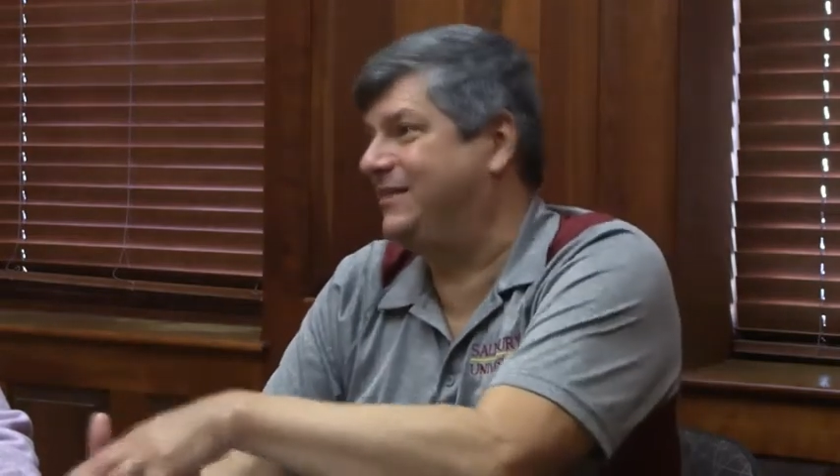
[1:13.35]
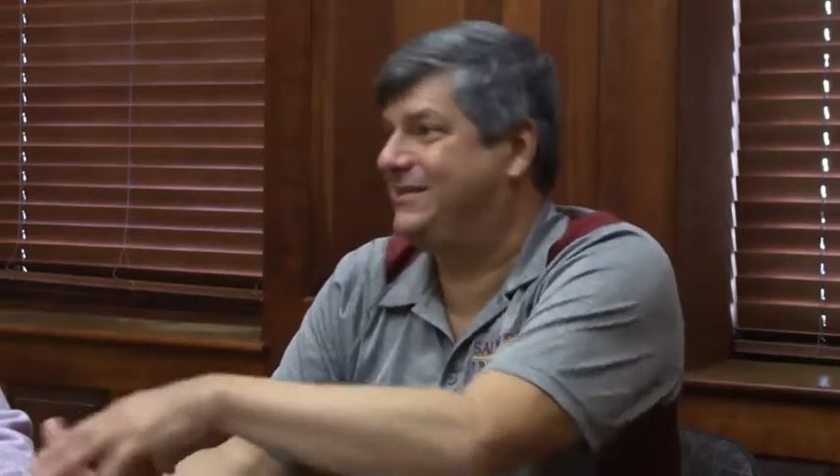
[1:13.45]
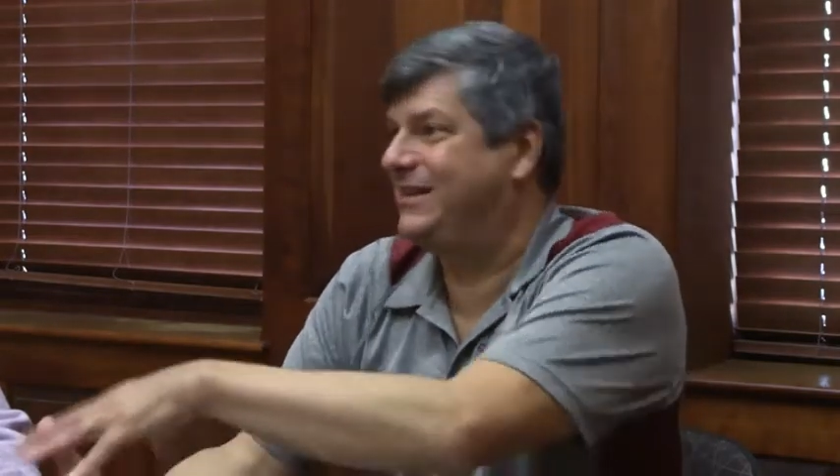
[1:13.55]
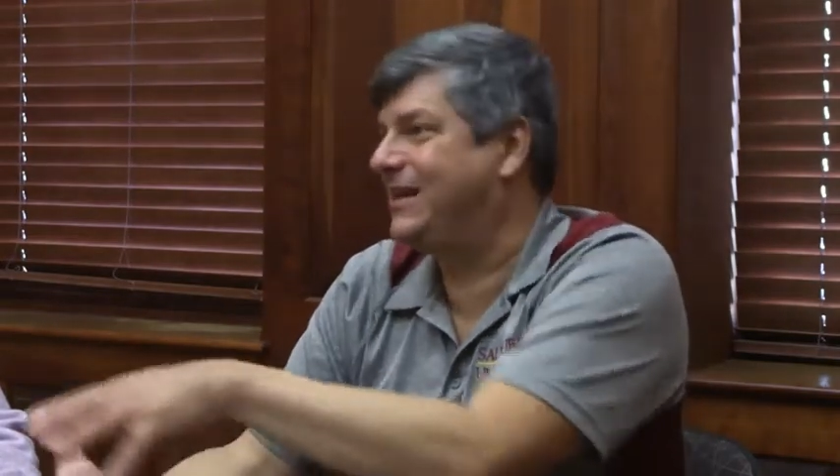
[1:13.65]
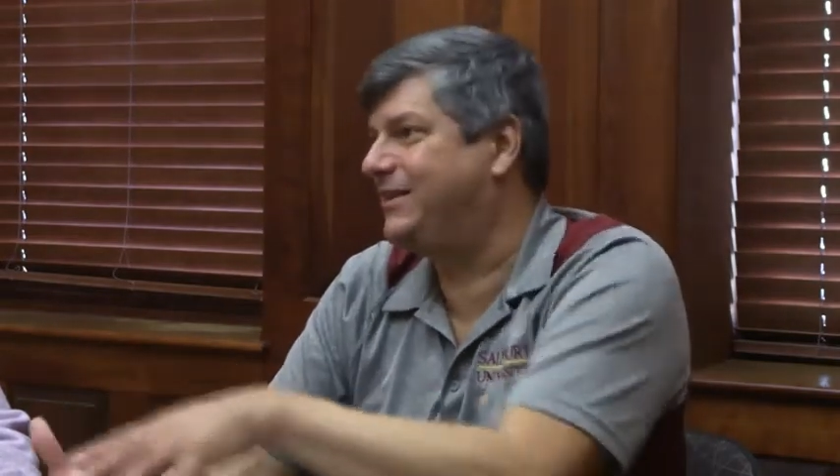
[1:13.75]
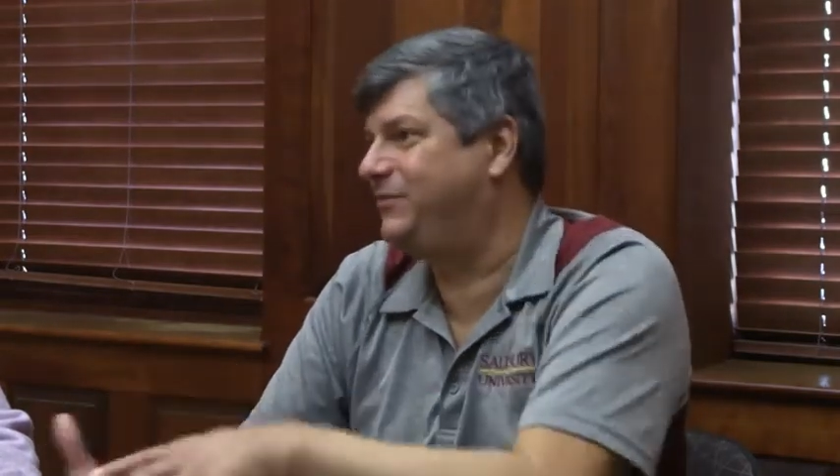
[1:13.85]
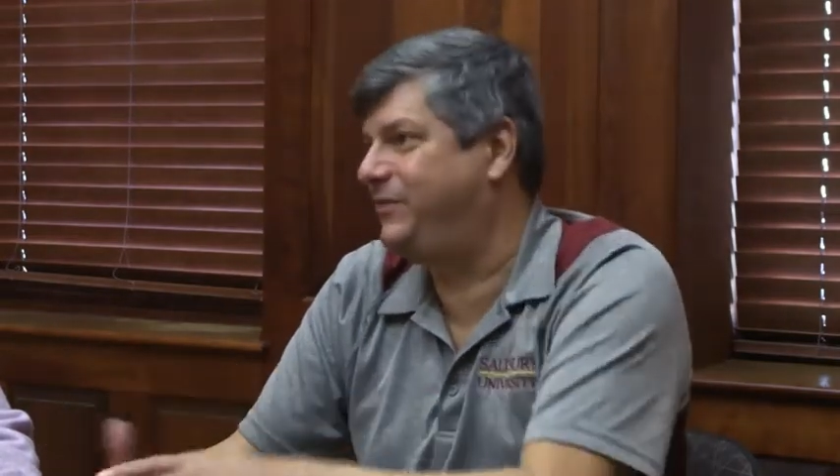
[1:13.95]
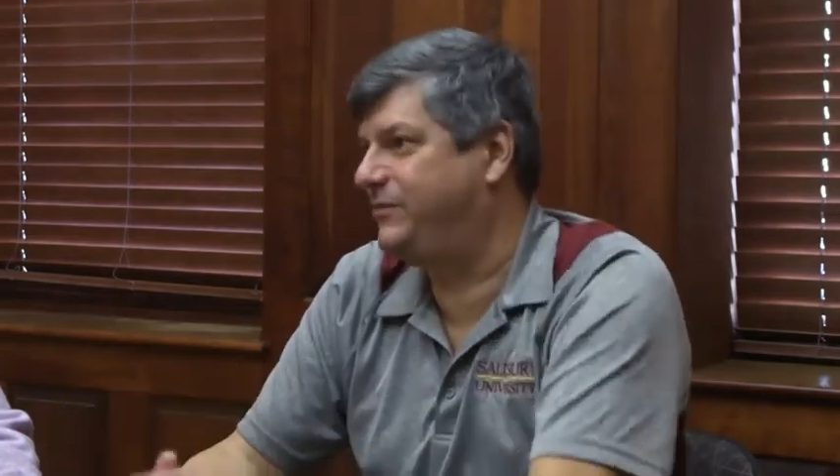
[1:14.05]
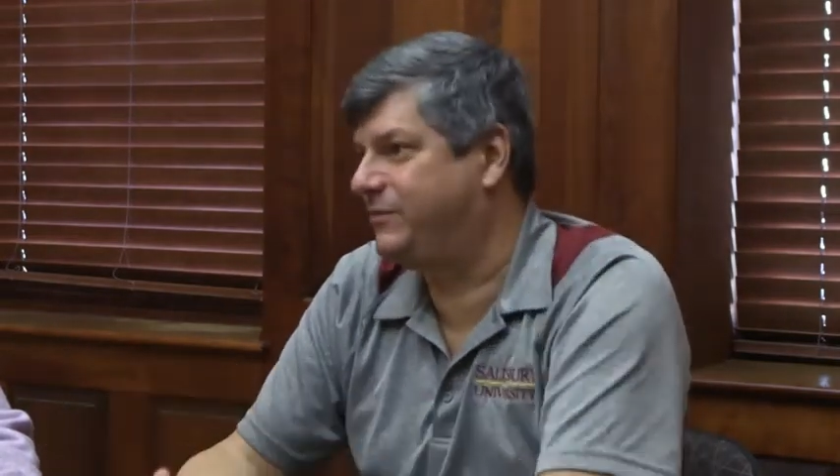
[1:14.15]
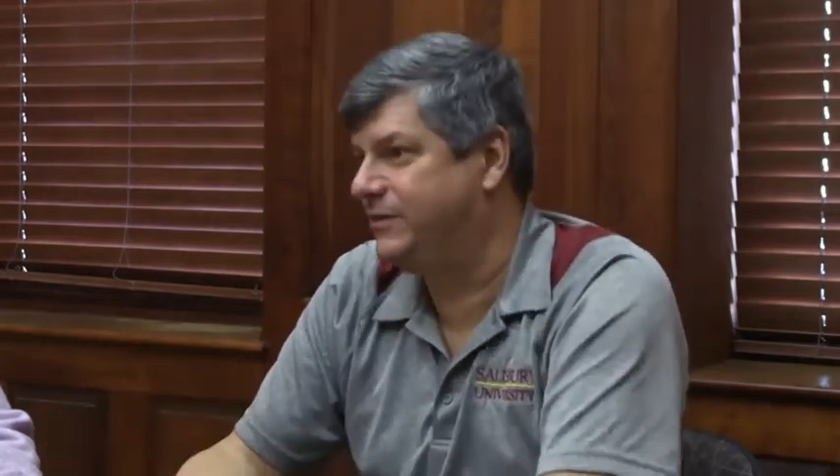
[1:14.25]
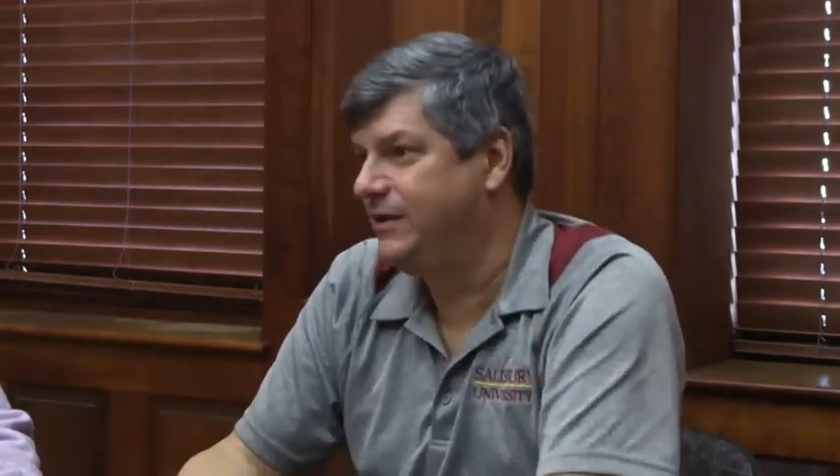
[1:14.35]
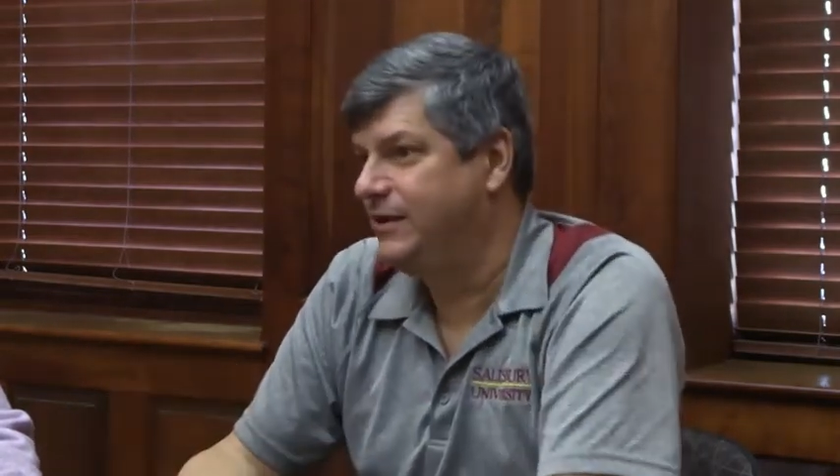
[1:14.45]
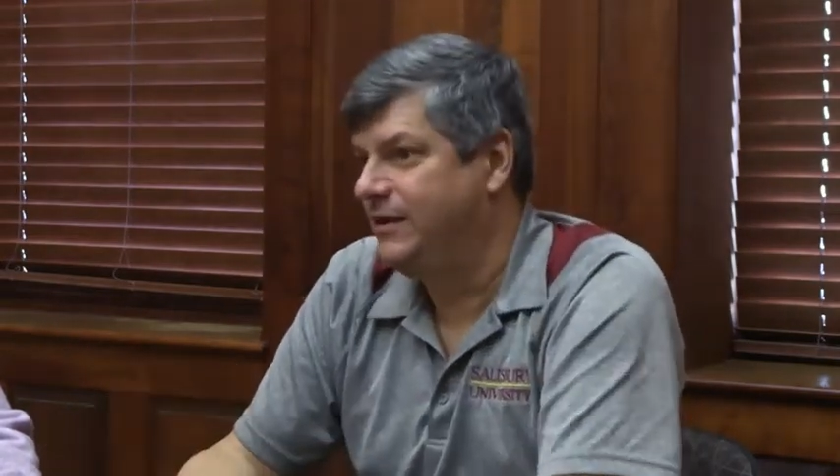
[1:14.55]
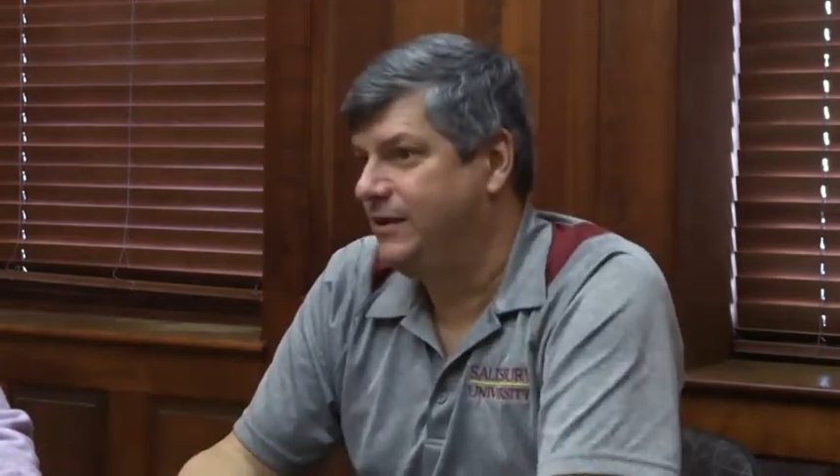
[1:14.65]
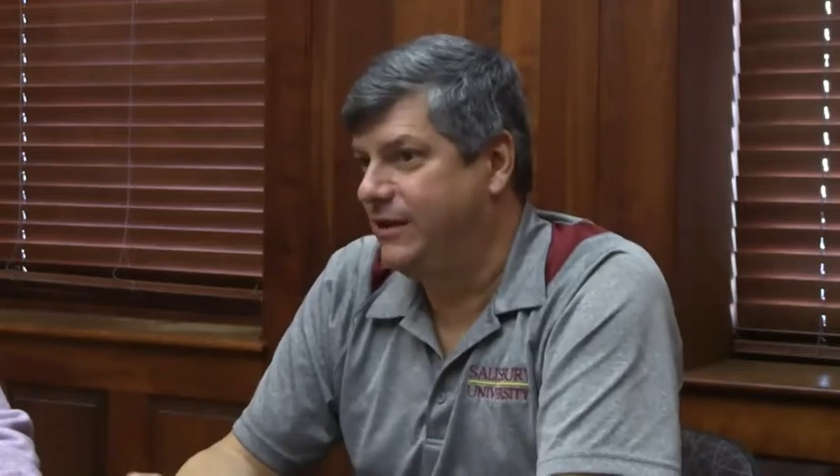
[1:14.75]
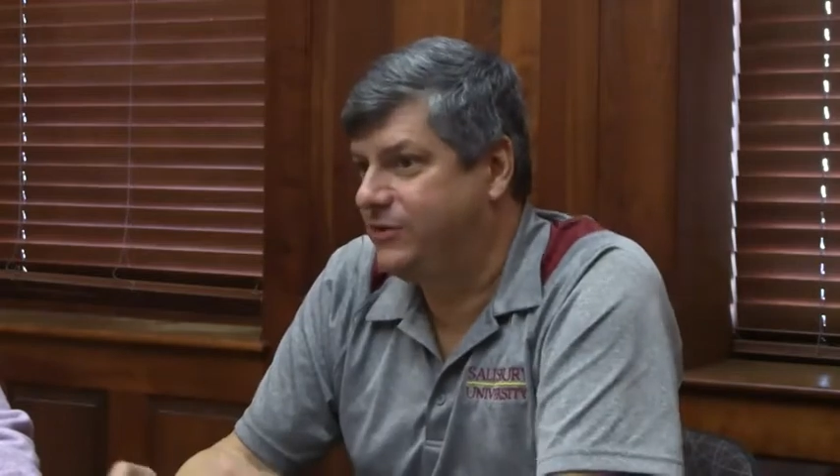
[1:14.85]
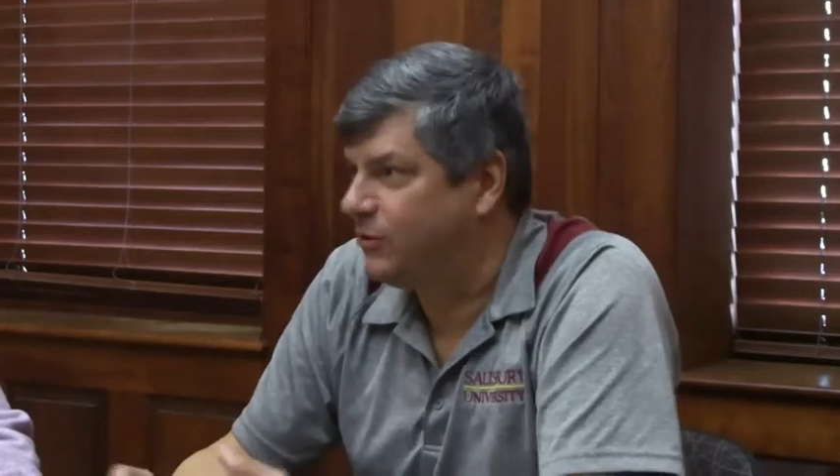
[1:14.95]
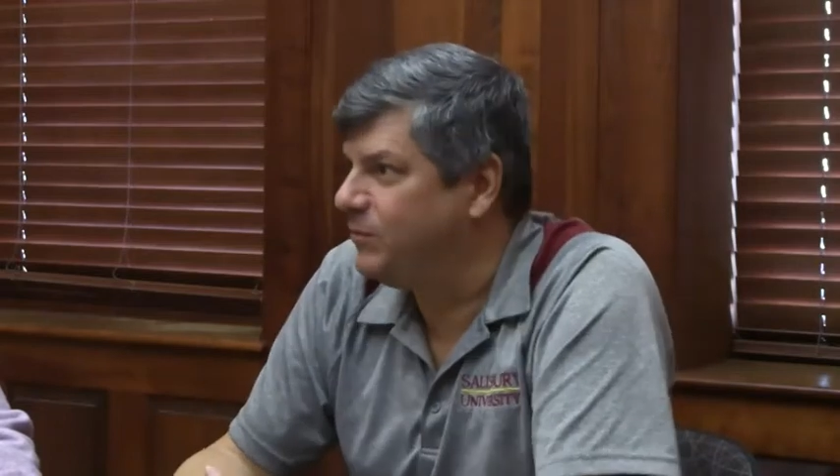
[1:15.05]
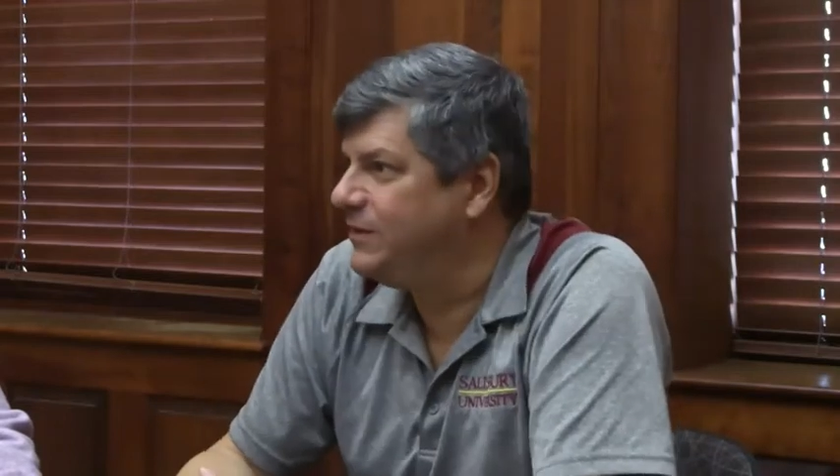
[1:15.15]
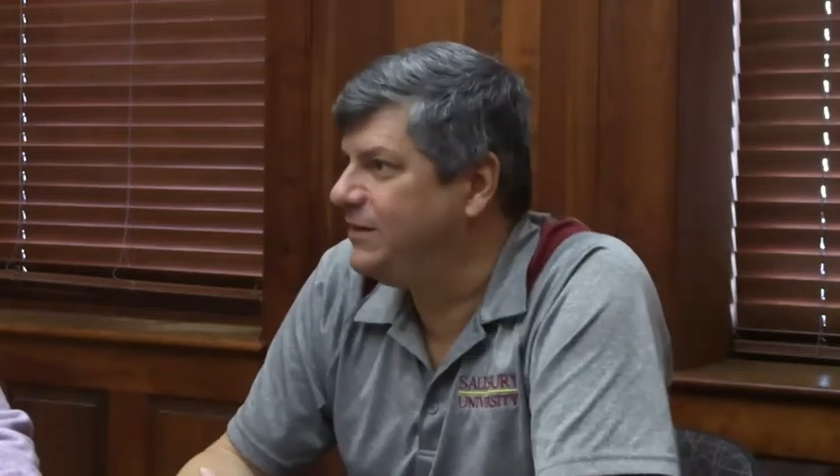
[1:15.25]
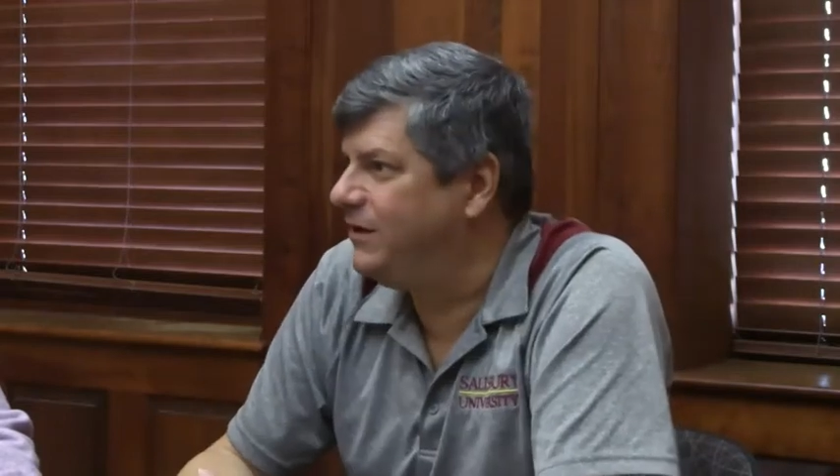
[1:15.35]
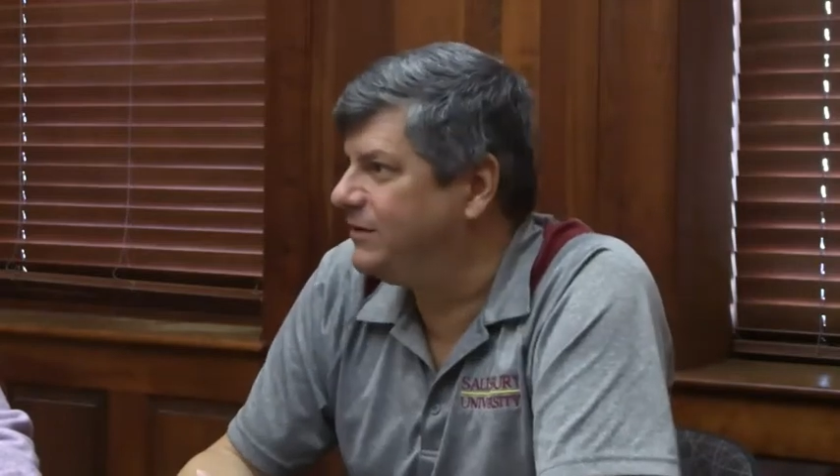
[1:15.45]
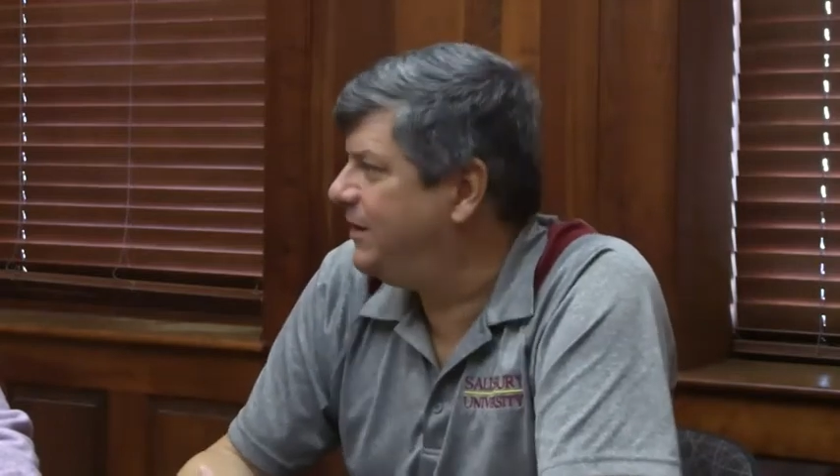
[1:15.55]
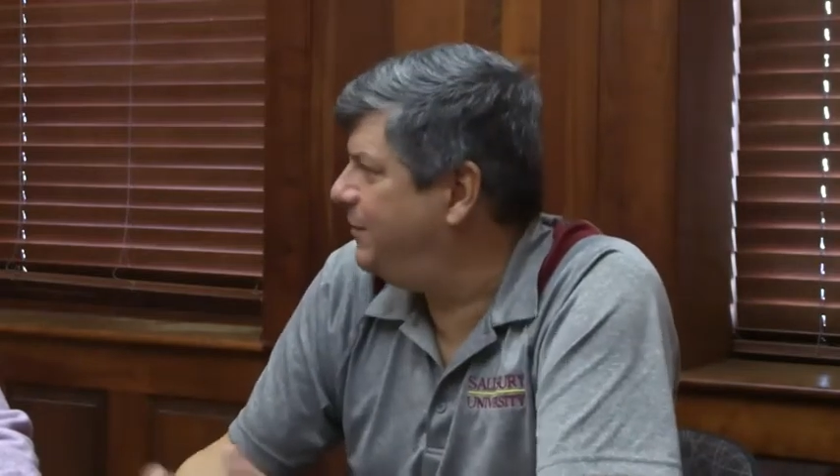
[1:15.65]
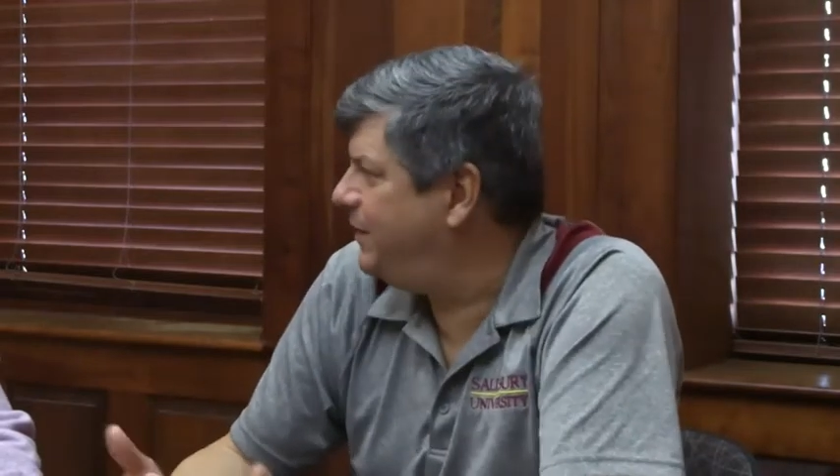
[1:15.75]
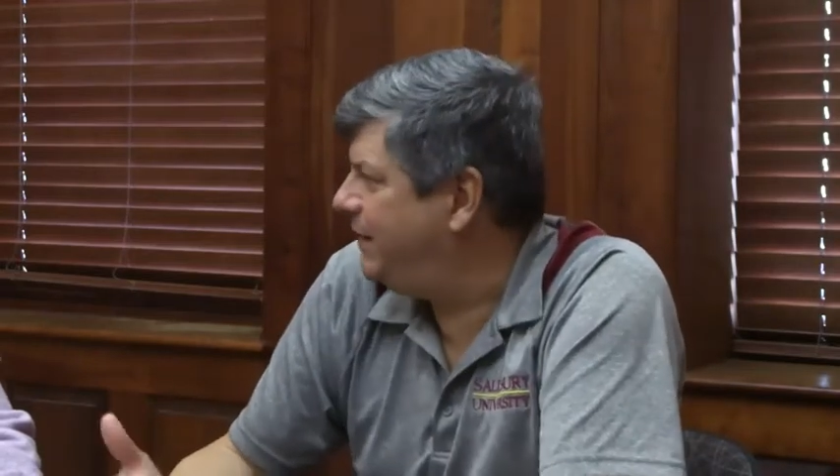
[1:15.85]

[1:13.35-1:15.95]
and selecting features, that took a really long time.